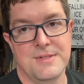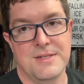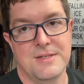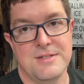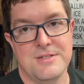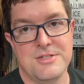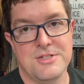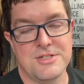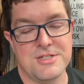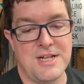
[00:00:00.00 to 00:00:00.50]

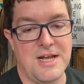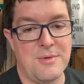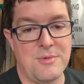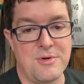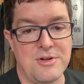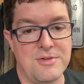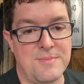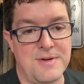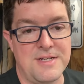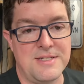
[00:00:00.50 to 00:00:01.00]
it's just not
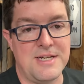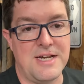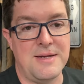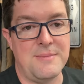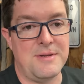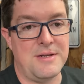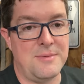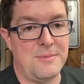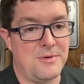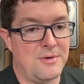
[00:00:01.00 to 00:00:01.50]
worth my time
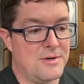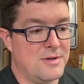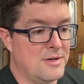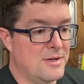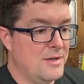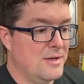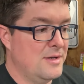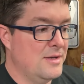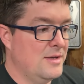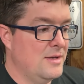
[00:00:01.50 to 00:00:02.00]
anymore,
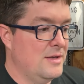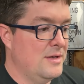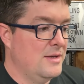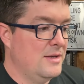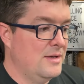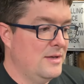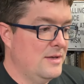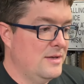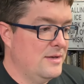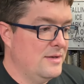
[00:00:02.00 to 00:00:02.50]

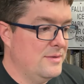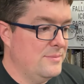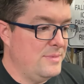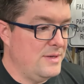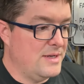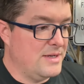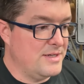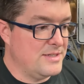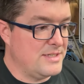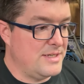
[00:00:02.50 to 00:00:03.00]

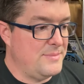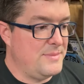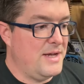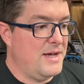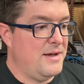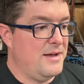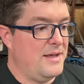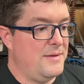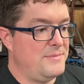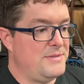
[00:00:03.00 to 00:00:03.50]
because I'm
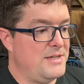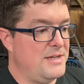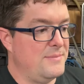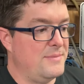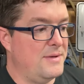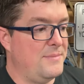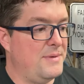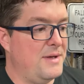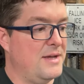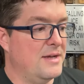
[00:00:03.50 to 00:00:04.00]
not emptying
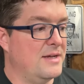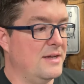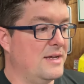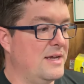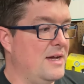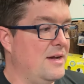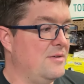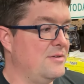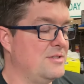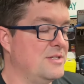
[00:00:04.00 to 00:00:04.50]
my bank
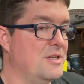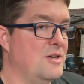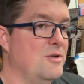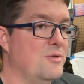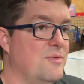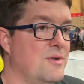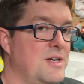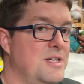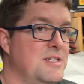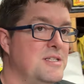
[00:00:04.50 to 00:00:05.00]
account to go
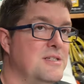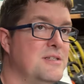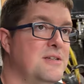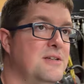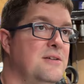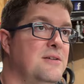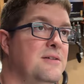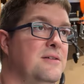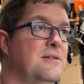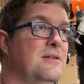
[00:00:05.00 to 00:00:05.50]
race,
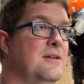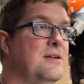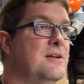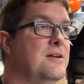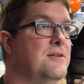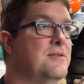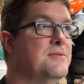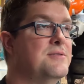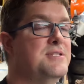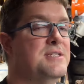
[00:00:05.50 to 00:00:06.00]
you
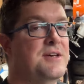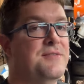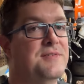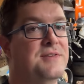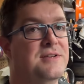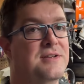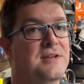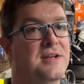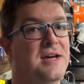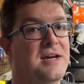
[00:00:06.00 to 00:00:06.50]
know,
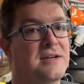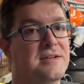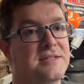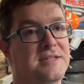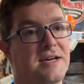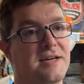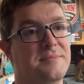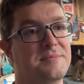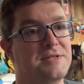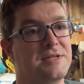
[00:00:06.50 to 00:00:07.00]
7 to 9
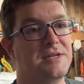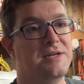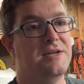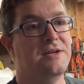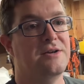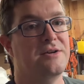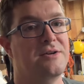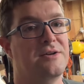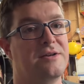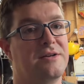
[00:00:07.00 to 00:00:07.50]
times a
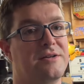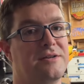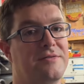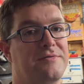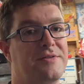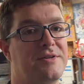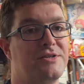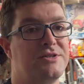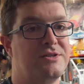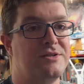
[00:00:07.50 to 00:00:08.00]
year in a
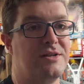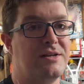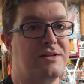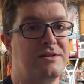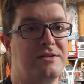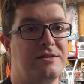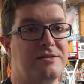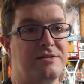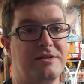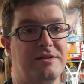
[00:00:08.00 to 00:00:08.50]
division that
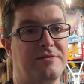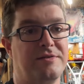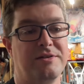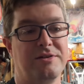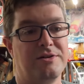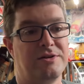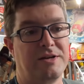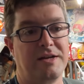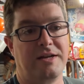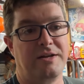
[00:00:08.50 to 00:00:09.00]
doesn't even
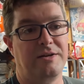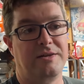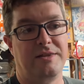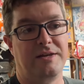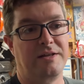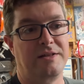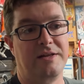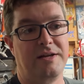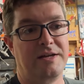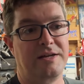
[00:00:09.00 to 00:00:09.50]
look
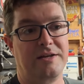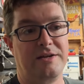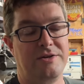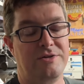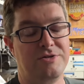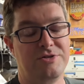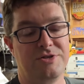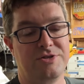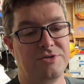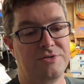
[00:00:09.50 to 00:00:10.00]
anything like it
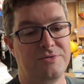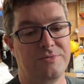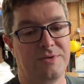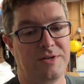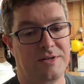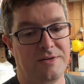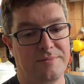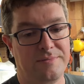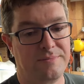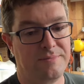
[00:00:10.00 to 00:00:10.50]
used to.
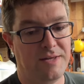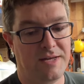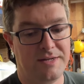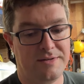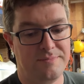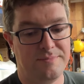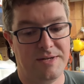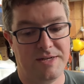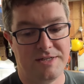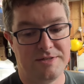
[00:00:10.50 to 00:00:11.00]
And
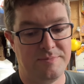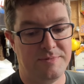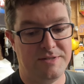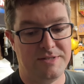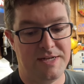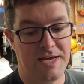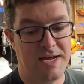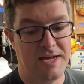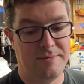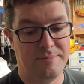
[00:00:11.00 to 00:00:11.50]
that makes me
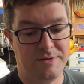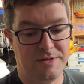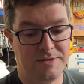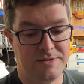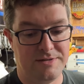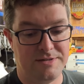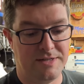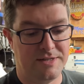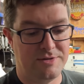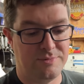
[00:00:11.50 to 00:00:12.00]
sad,
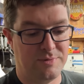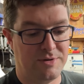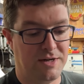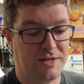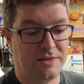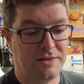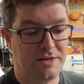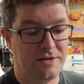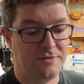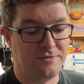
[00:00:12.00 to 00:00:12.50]
because that's what I
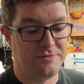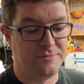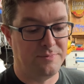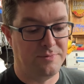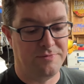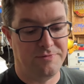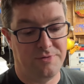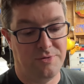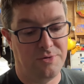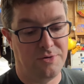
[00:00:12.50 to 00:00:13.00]
loved
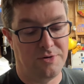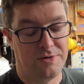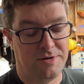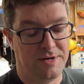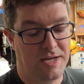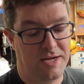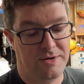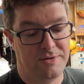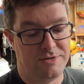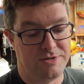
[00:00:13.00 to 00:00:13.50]
before, and
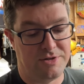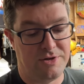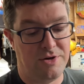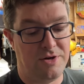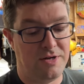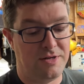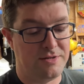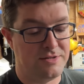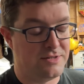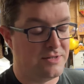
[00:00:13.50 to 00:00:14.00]
now it's
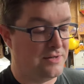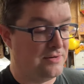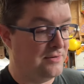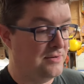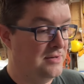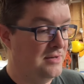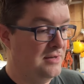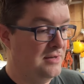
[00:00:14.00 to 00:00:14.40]
gone. So